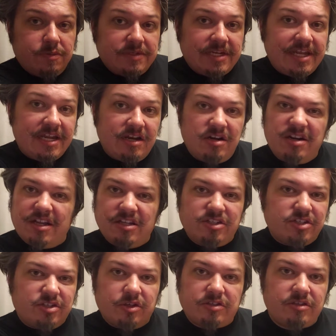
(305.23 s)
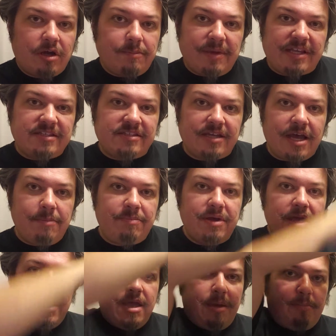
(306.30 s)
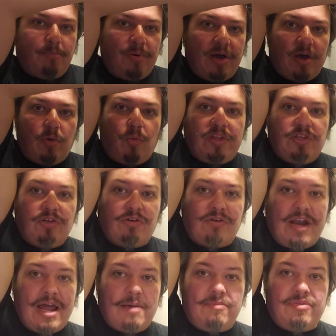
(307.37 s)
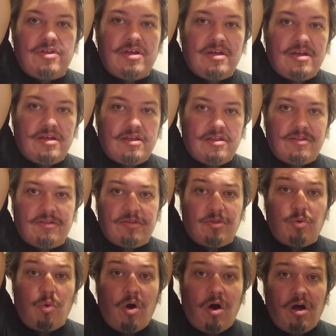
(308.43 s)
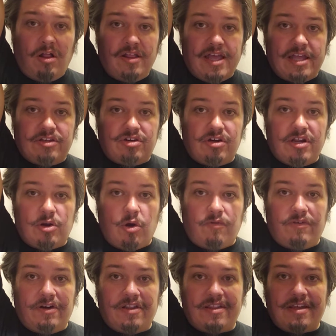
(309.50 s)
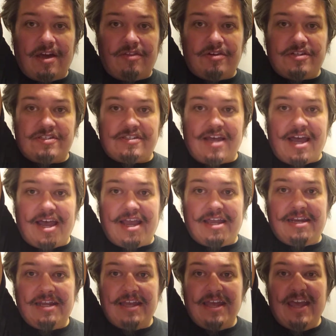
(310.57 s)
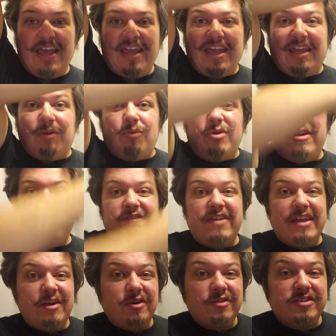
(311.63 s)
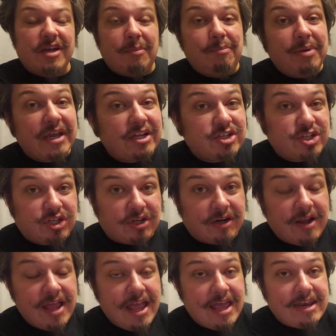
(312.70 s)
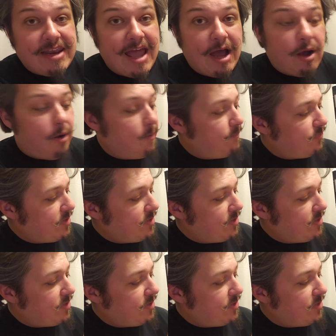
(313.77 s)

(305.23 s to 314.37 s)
in here, it just looks all mixed up. But when you grab the wall and turn it over to the other side, it reveals a picture. Now,